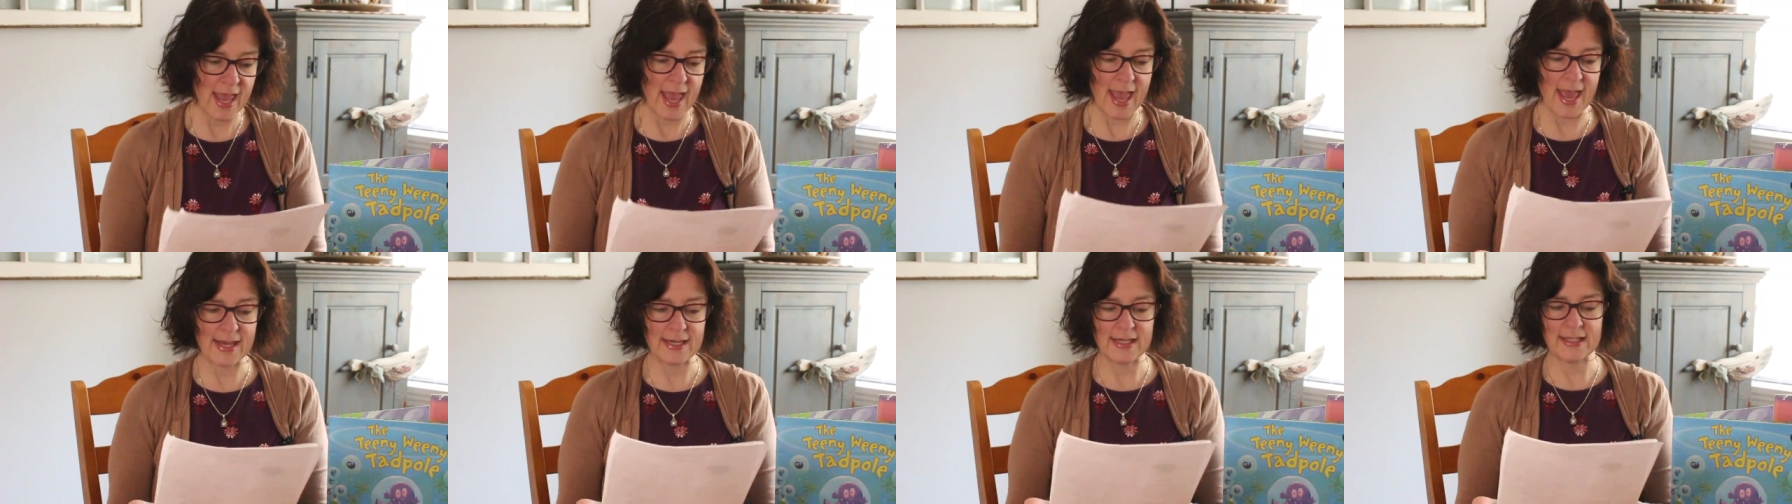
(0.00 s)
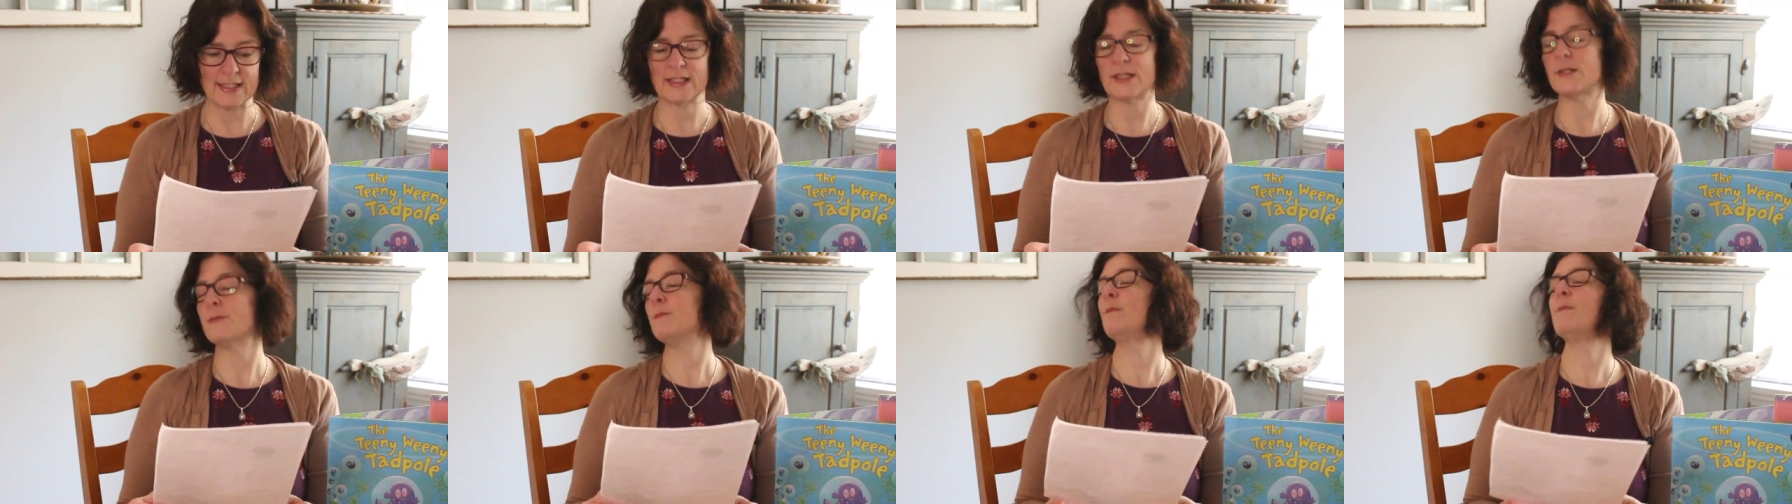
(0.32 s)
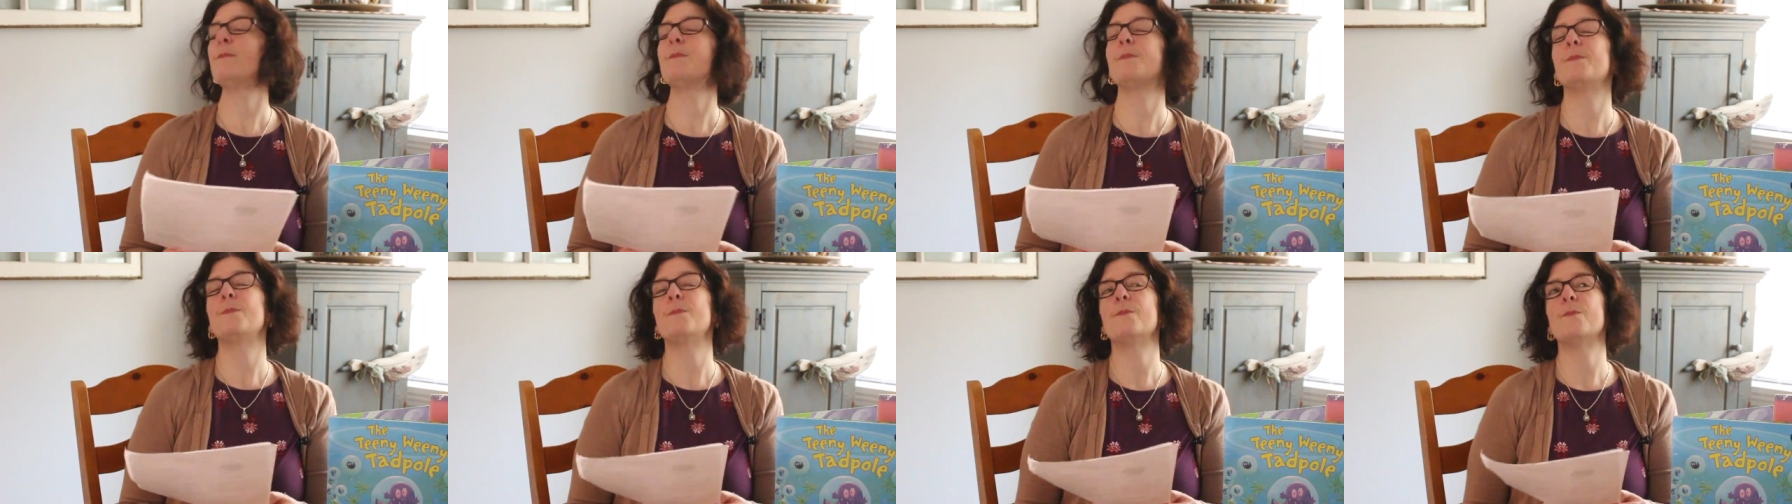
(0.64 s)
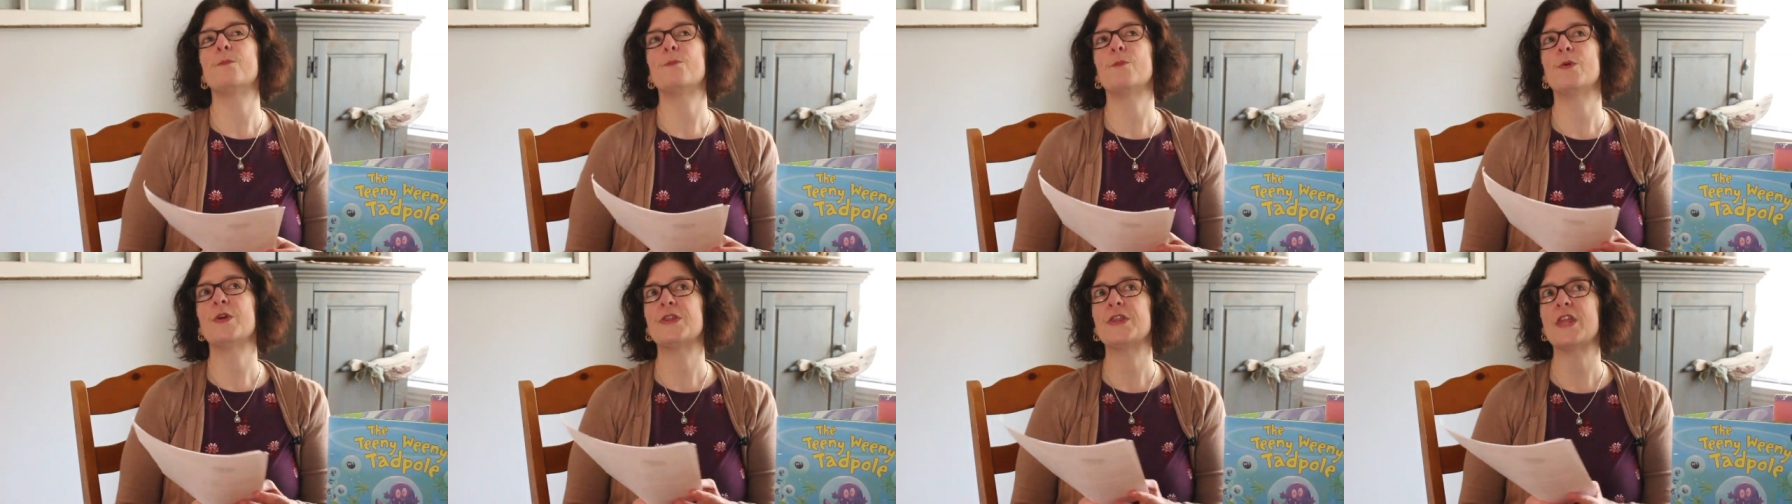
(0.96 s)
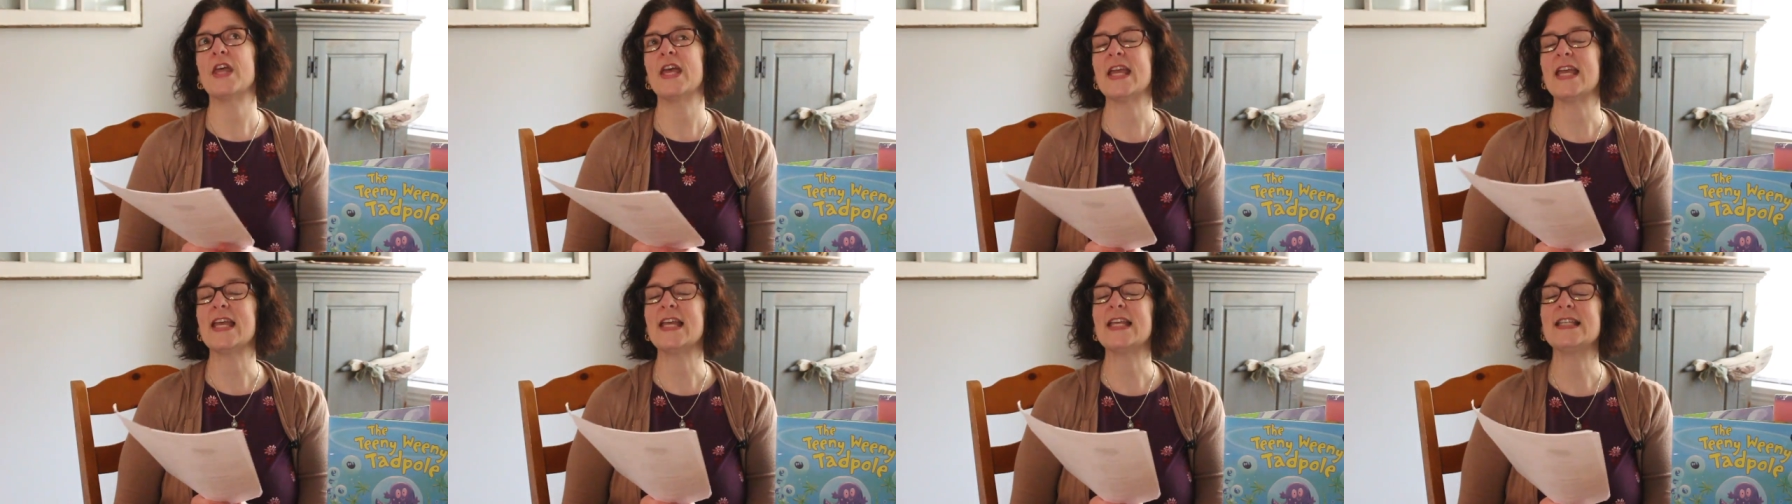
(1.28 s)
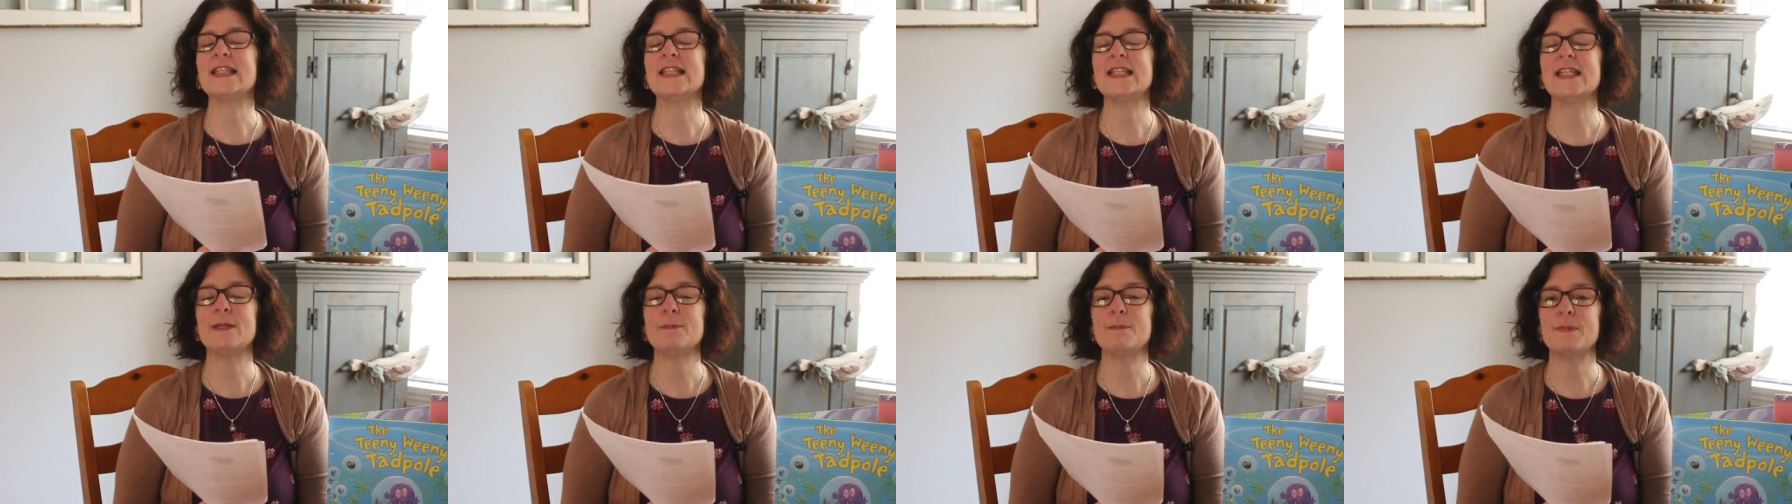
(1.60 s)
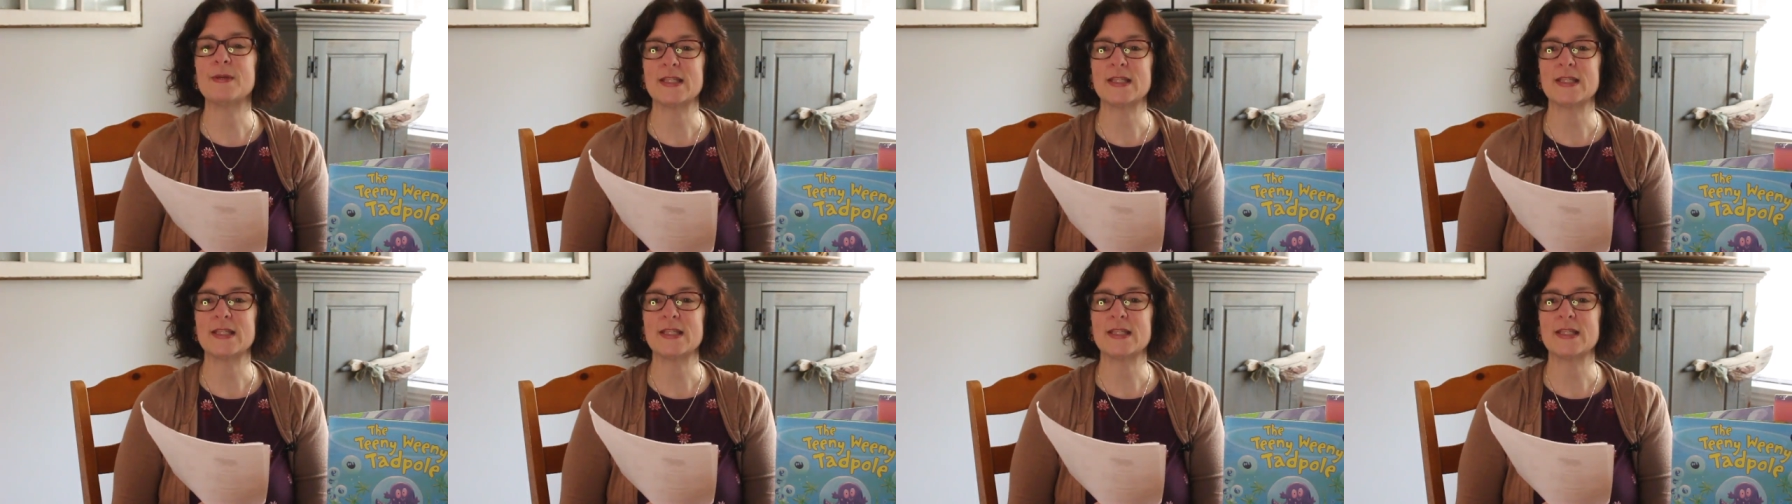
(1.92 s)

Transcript: and it's with the Itsy